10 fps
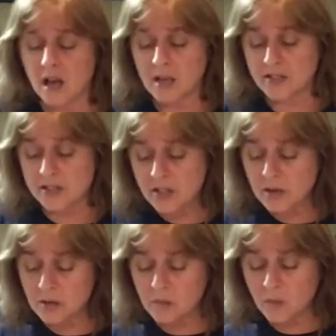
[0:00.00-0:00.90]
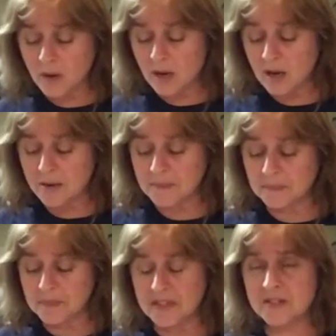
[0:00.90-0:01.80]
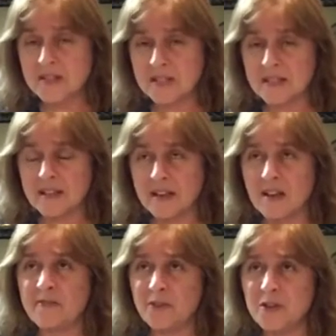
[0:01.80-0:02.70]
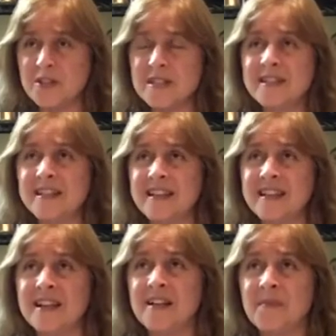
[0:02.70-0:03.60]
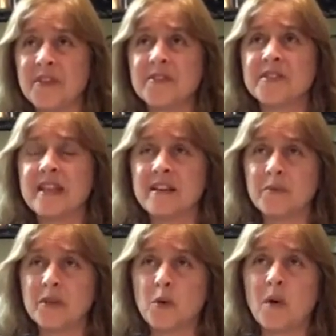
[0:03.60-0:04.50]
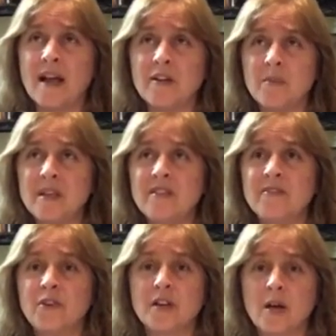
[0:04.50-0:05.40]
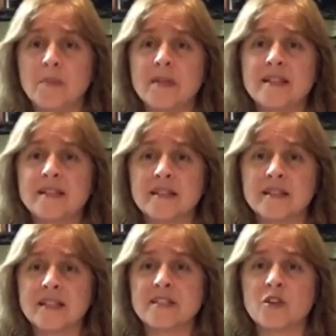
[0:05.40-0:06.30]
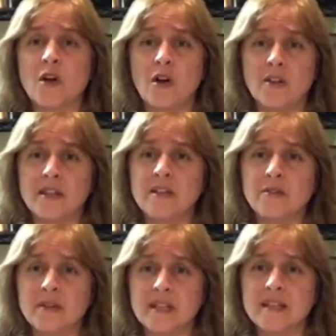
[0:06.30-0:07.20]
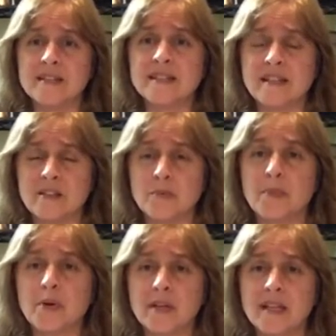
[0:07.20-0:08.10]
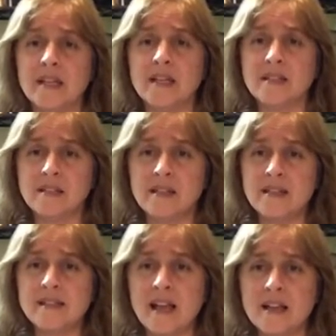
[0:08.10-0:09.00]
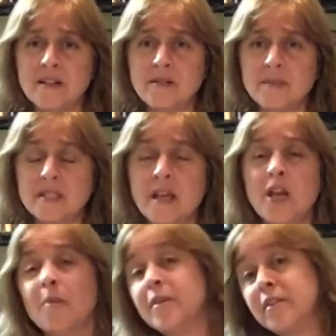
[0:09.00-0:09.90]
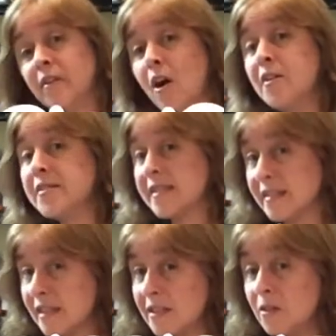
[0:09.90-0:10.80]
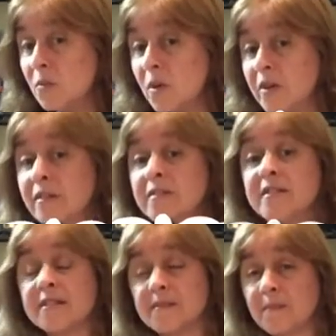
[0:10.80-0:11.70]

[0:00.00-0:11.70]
So unfortunately there's not a requirement for companies to list all the ingredients that they're putting into these items, but there are signal words